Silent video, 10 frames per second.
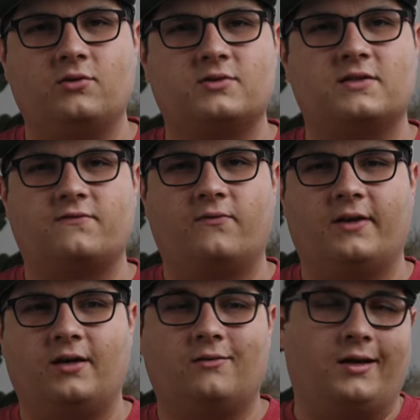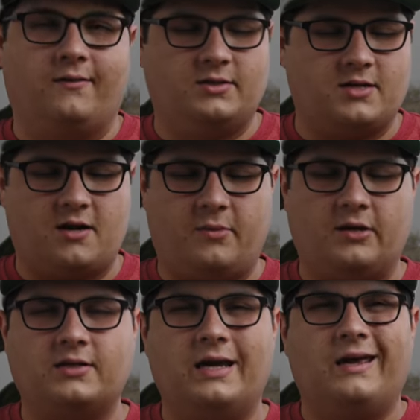use this for video like I've been talking
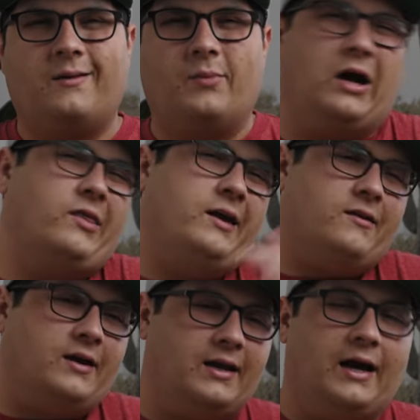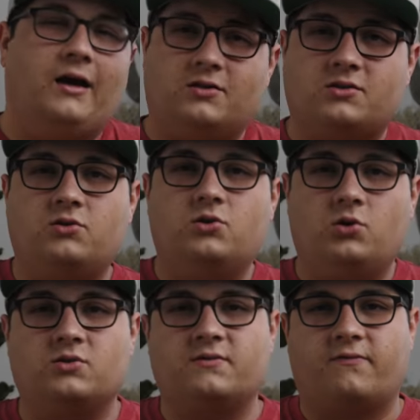about, but on the other hand, I also do
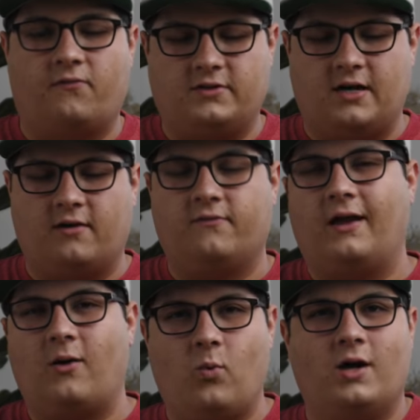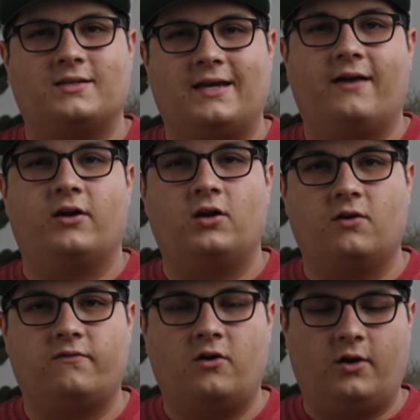use it for photography. I want to have a
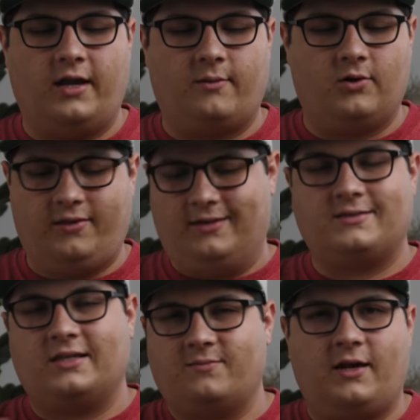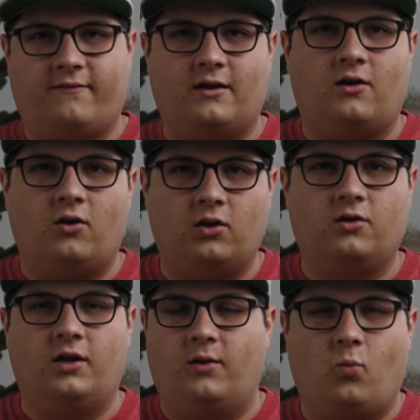good photo camera and this lets me have that all
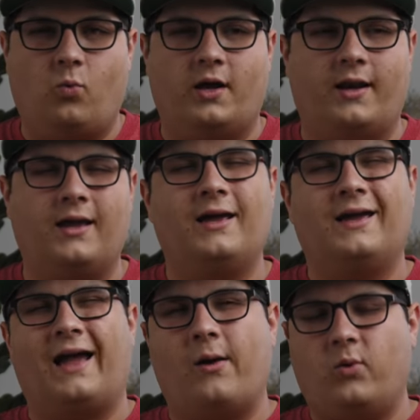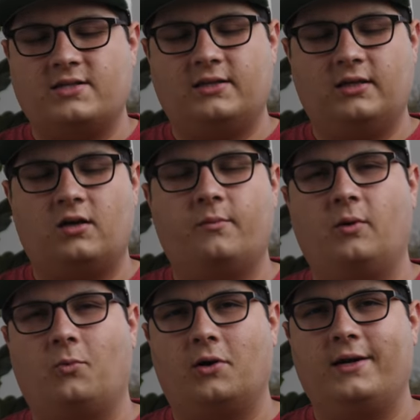in one. I was a little
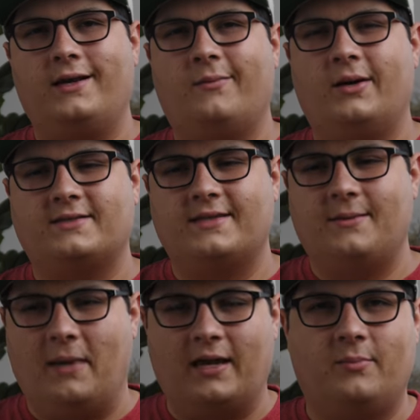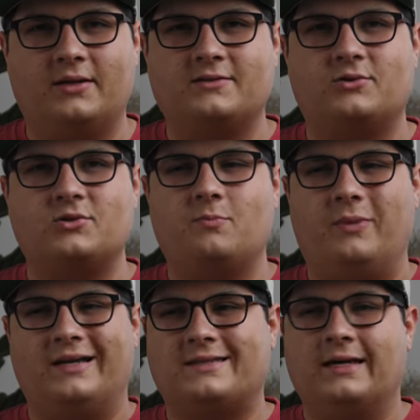bit worried about the megapixels,
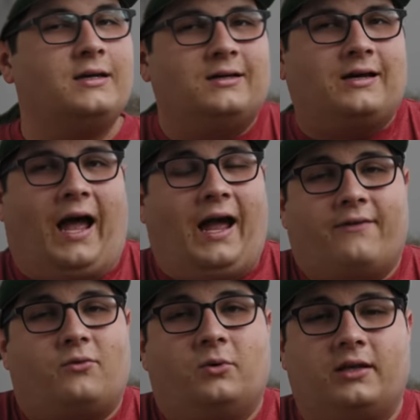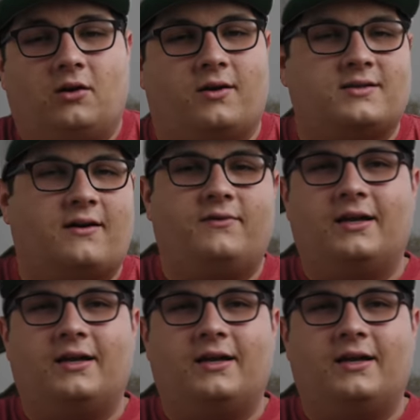but I haven't really noticed. I've